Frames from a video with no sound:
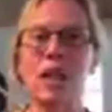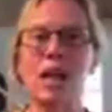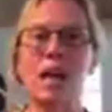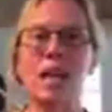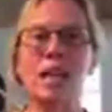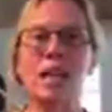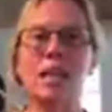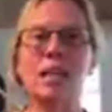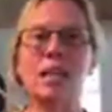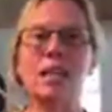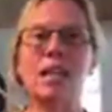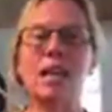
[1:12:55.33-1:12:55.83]

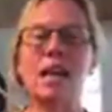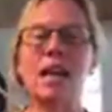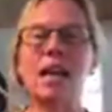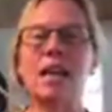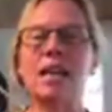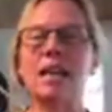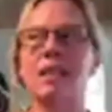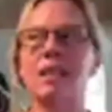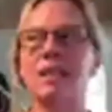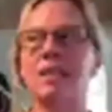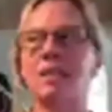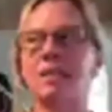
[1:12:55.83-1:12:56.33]
and
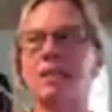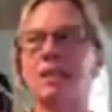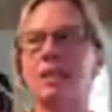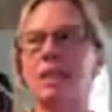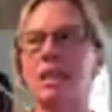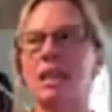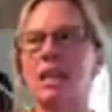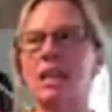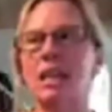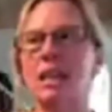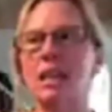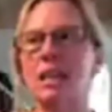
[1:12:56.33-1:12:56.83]
and
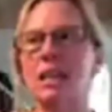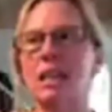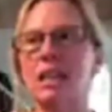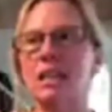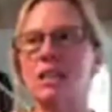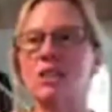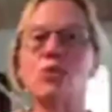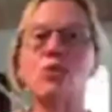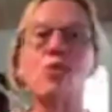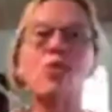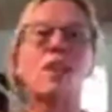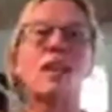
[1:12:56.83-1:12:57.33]

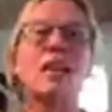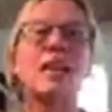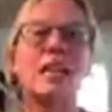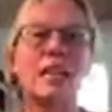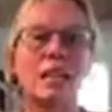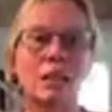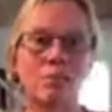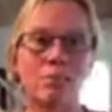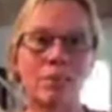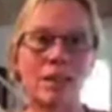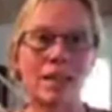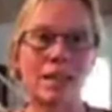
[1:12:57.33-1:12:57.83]
He's
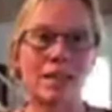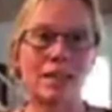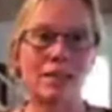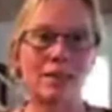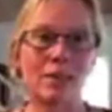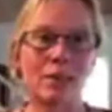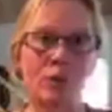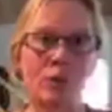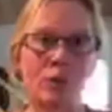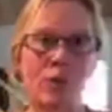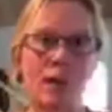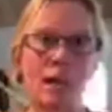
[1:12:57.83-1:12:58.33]
feeding me,
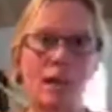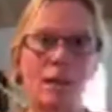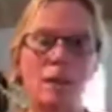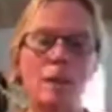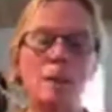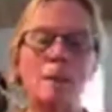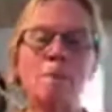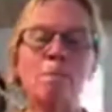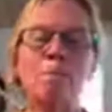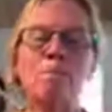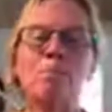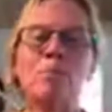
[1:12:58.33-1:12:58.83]
okay?